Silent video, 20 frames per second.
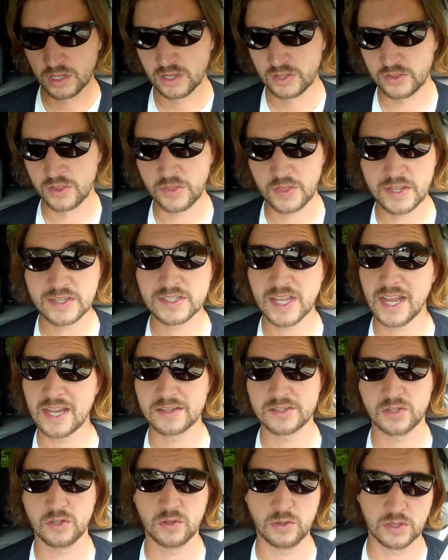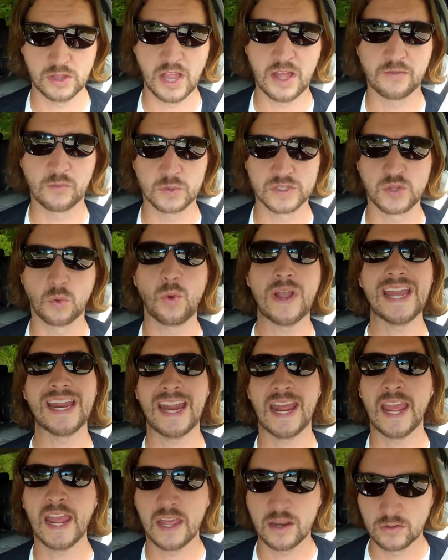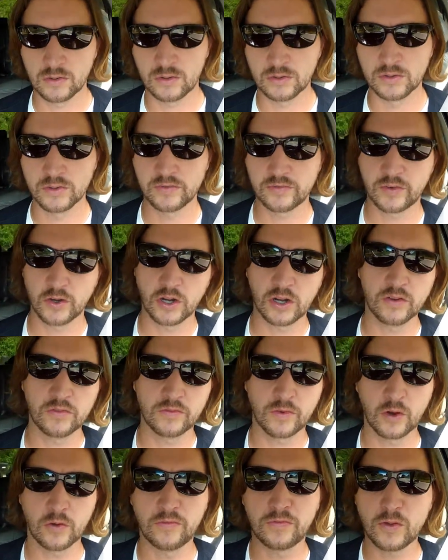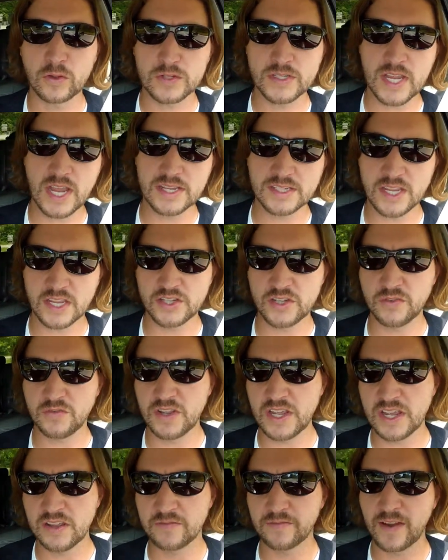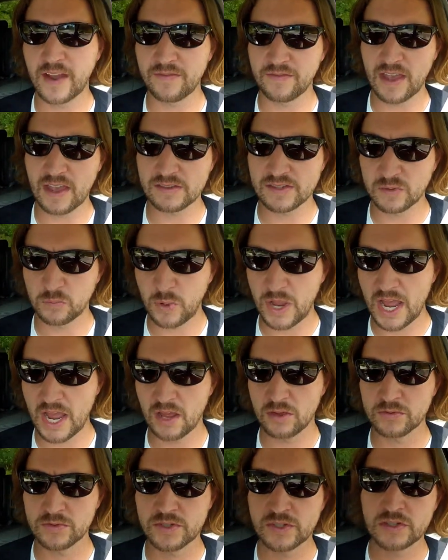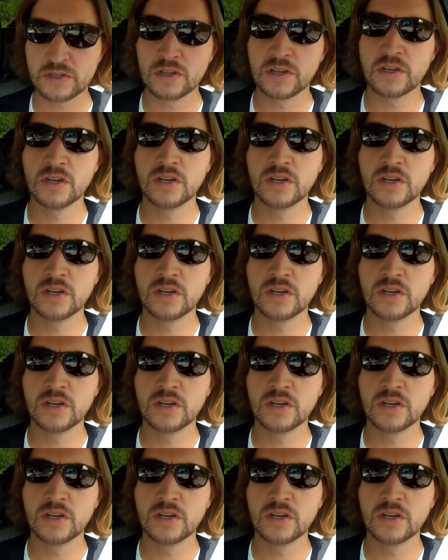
The things I absolutely loved was the way it handled. For for a full size SUV at 5,000 pounds,